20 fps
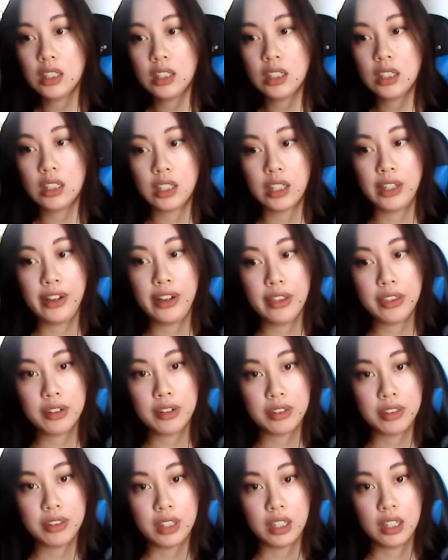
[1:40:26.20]

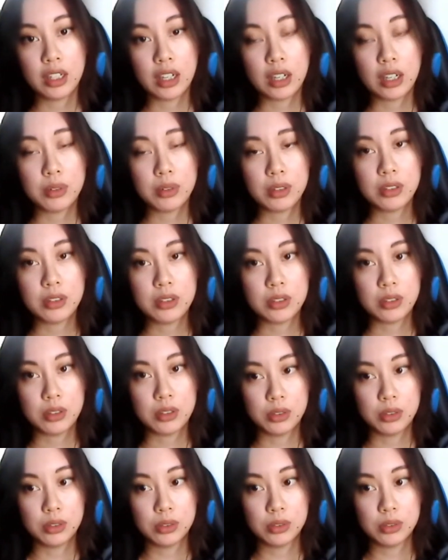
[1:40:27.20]
another thing I would
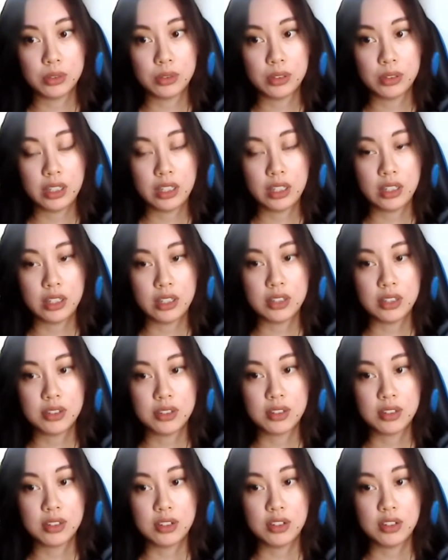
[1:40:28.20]
do is